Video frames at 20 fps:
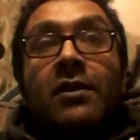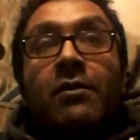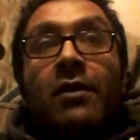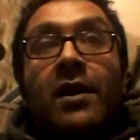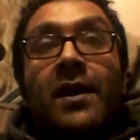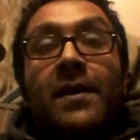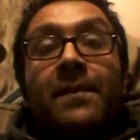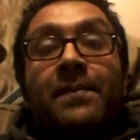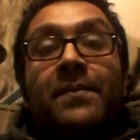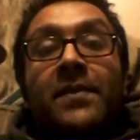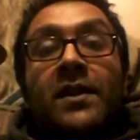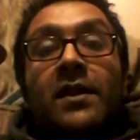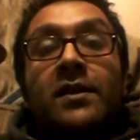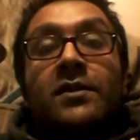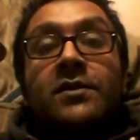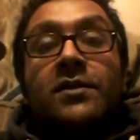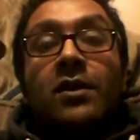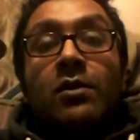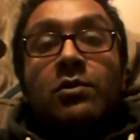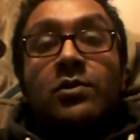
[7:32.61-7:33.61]
Right?
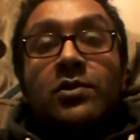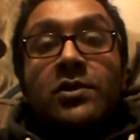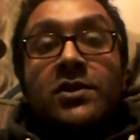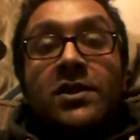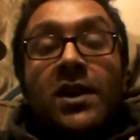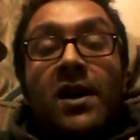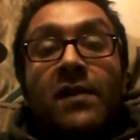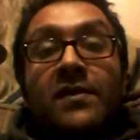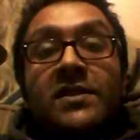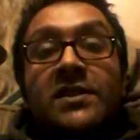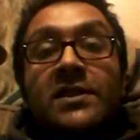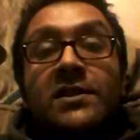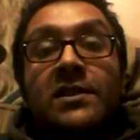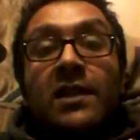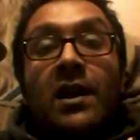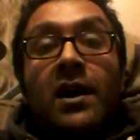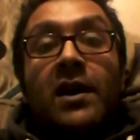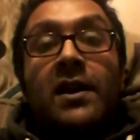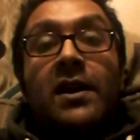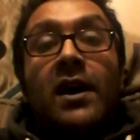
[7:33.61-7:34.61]
Social services
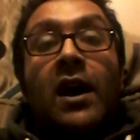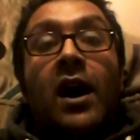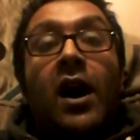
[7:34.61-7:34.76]
lie.